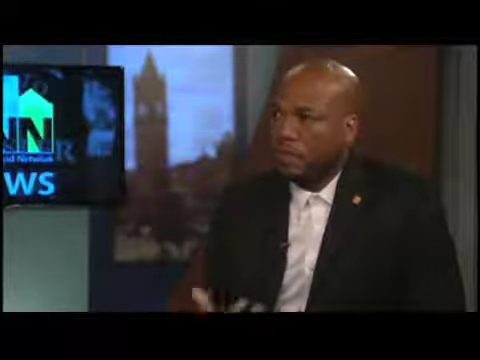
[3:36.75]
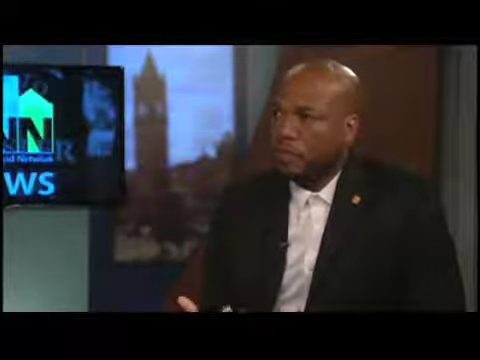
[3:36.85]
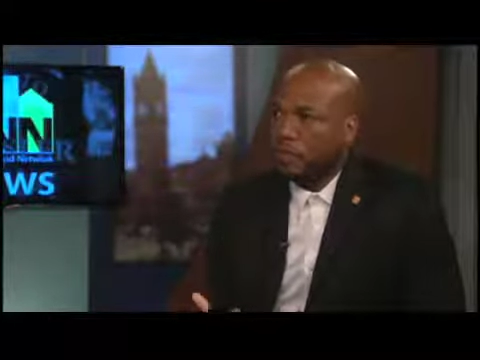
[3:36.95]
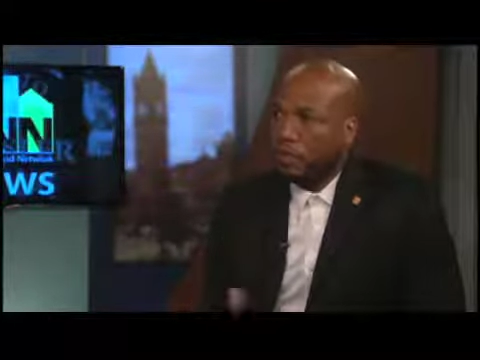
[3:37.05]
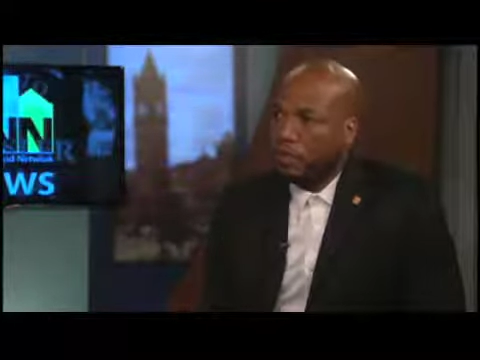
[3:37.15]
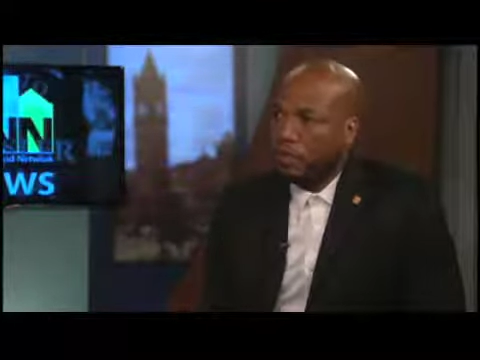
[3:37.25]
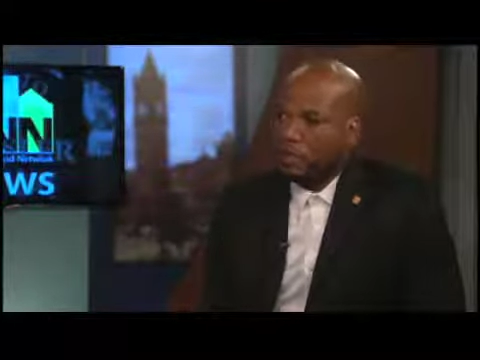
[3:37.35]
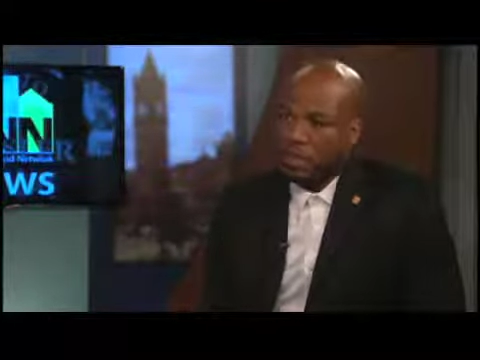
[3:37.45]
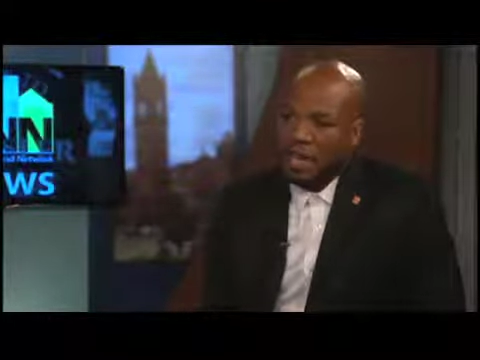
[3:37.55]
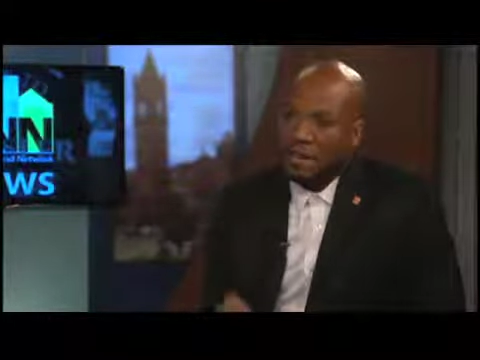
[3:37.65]
as we know,
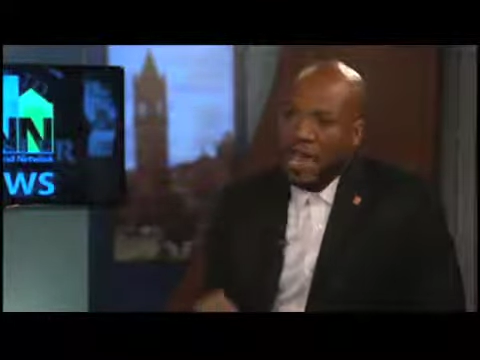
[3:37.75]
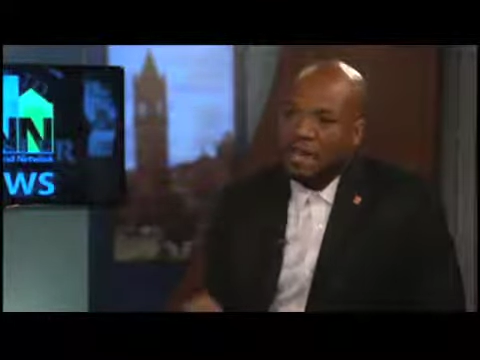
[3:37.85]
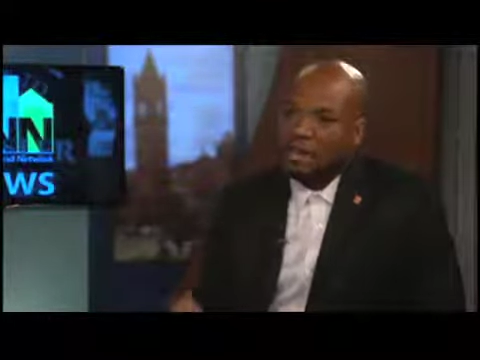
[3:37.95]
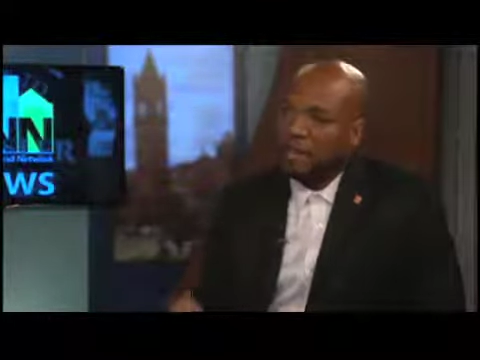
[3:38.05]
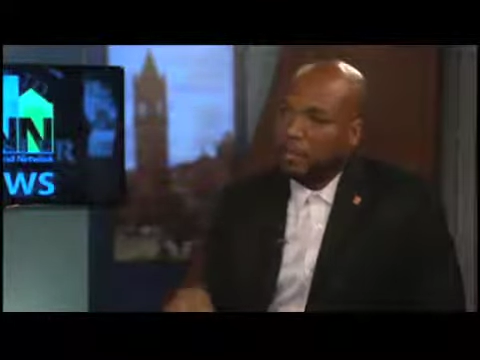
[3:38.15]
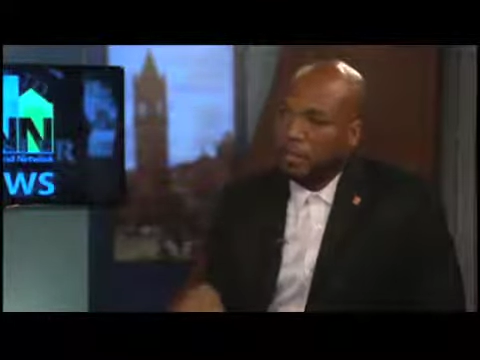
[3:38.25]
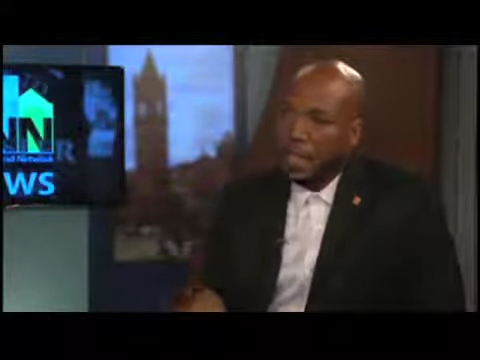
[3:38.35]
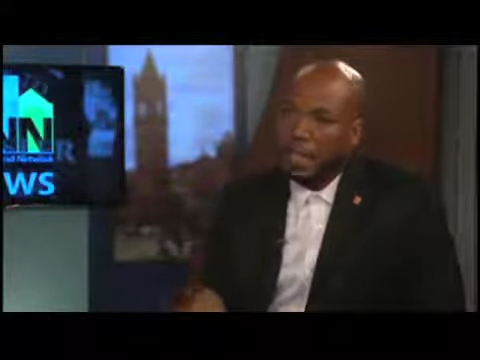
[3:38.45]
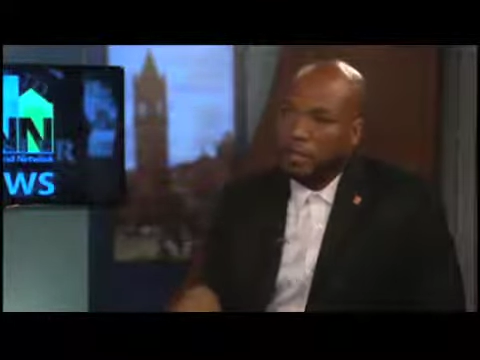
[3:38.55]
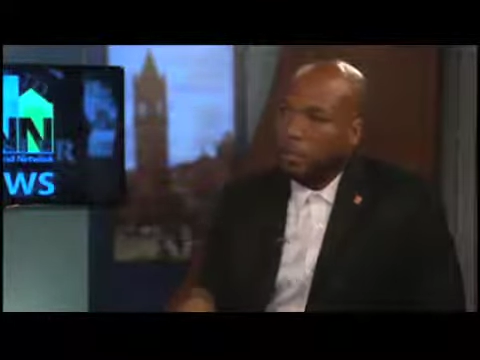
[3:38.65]
Boston has the highest level
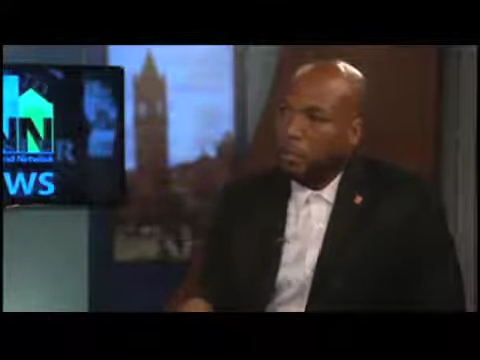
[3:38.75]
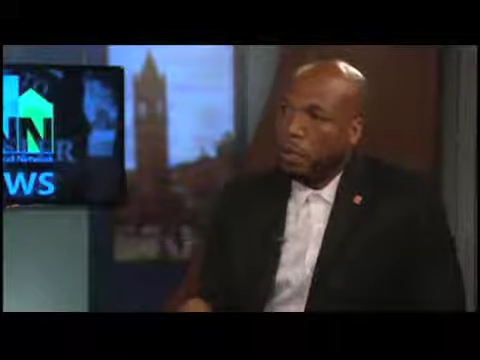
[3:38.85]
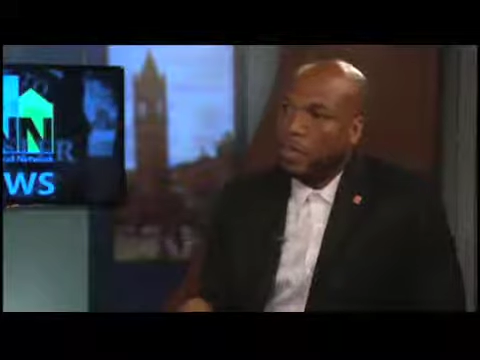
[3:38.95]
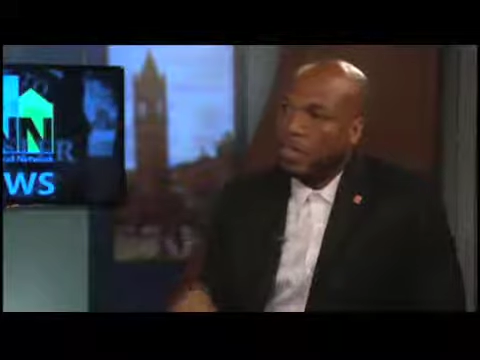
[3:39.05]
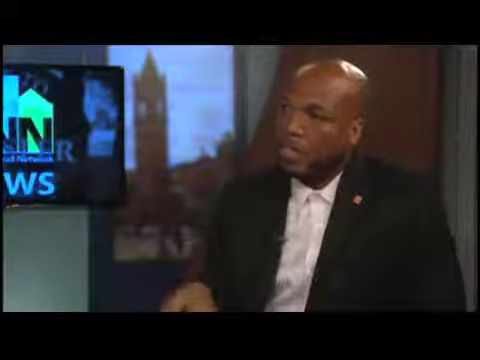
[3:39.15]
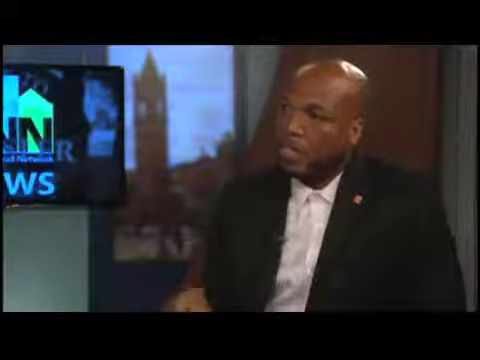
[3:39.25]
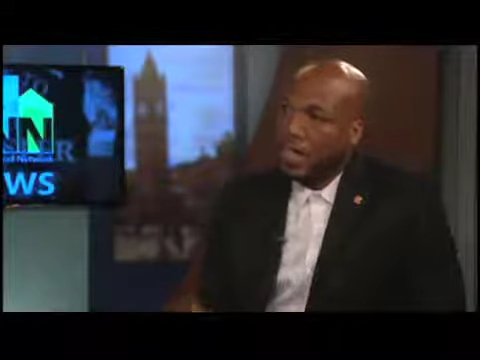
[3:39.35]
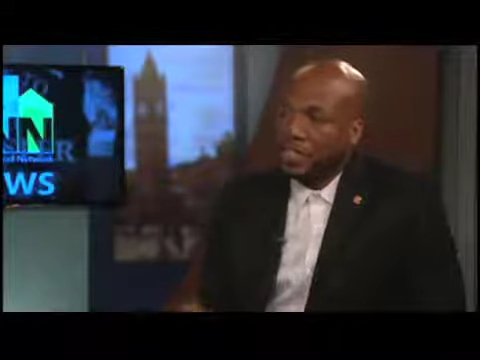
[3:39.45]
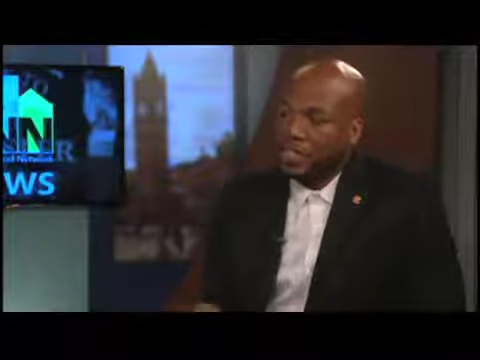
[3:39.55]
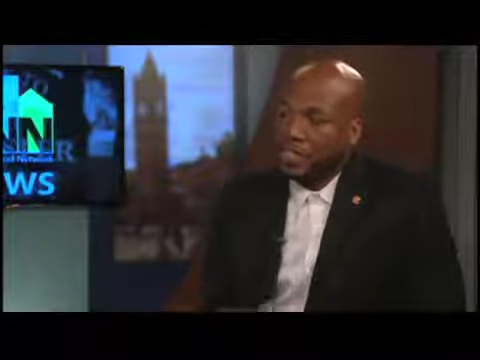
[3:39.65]
of income inequality in the
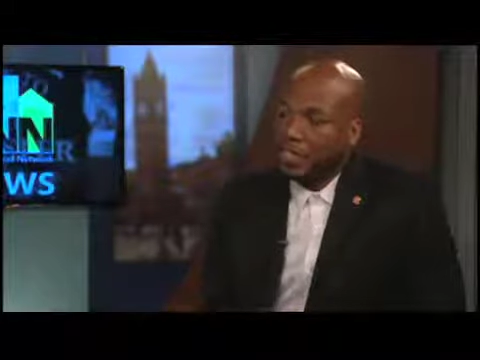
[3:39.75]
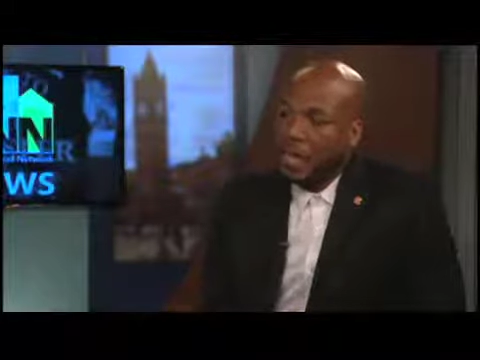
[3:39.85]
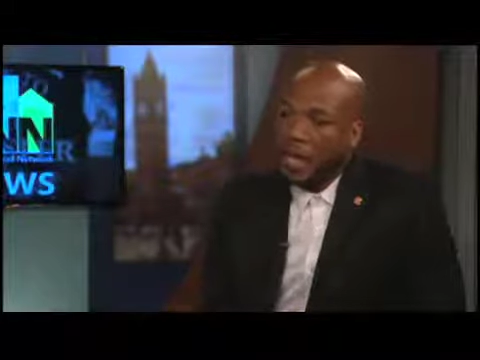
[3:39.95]
nation.